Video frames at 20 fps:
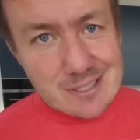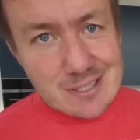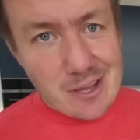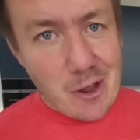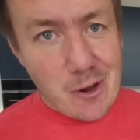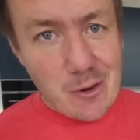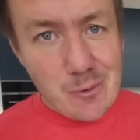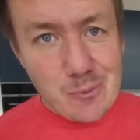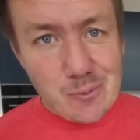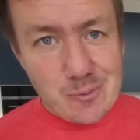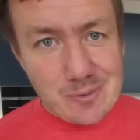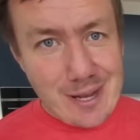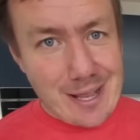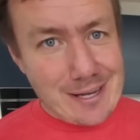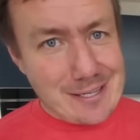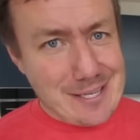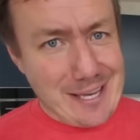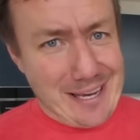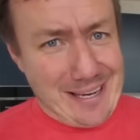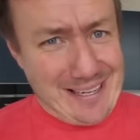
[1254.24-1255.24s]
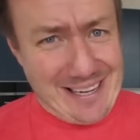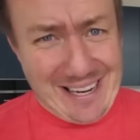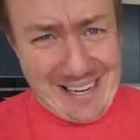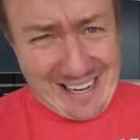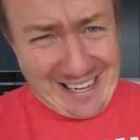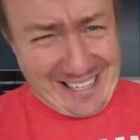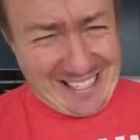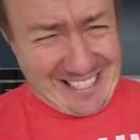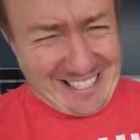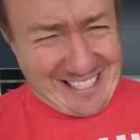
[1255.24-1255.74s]
So let's
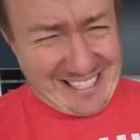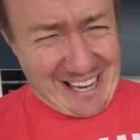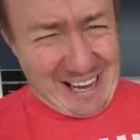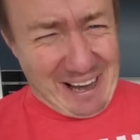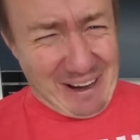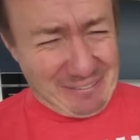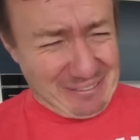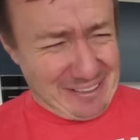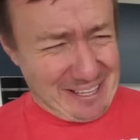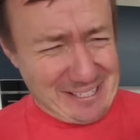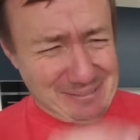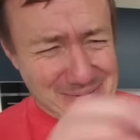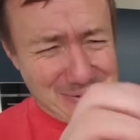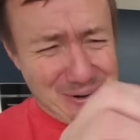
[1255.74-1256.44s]
see if this